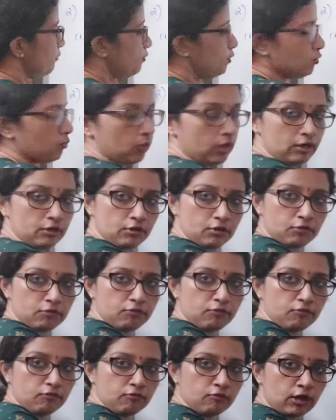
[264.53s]
If you want
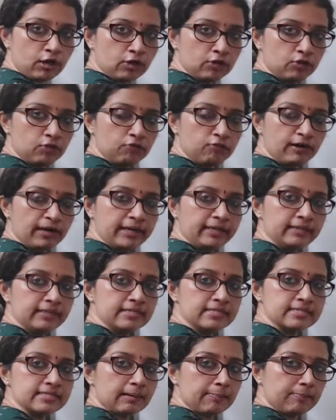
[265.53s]
to
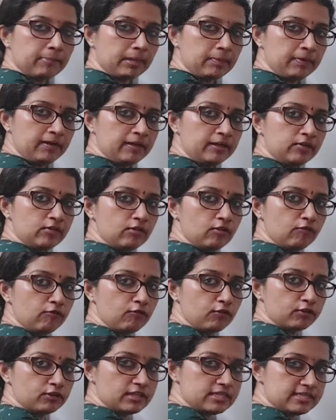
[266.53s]
find the supplement
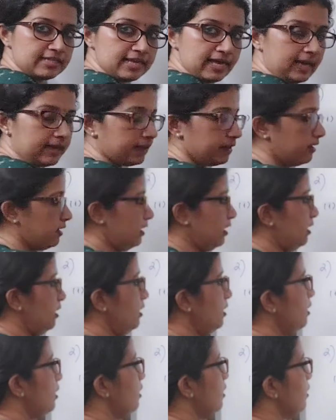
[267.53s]
for this
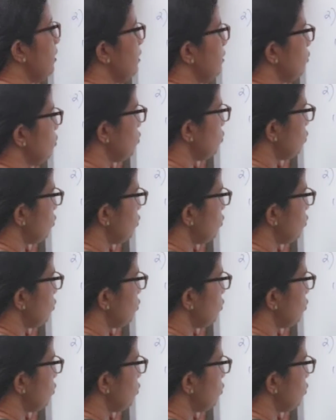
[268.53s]
angle, you